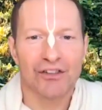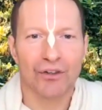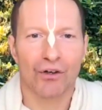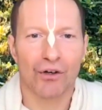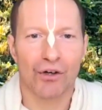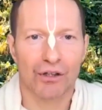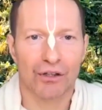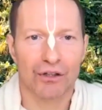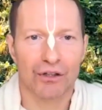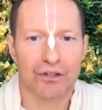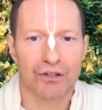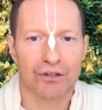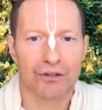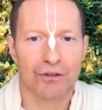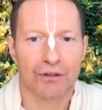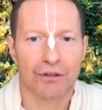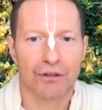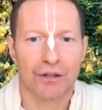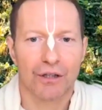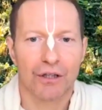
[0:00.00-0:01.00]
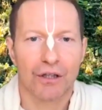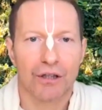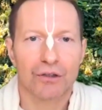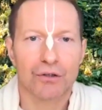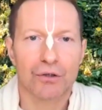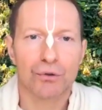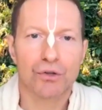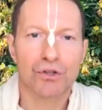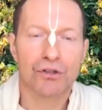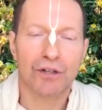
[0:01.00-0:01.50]
urge
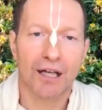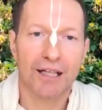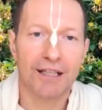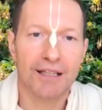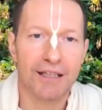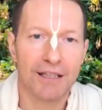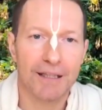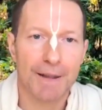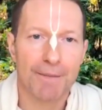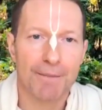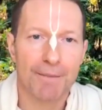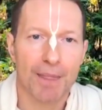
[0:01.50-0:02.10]
to study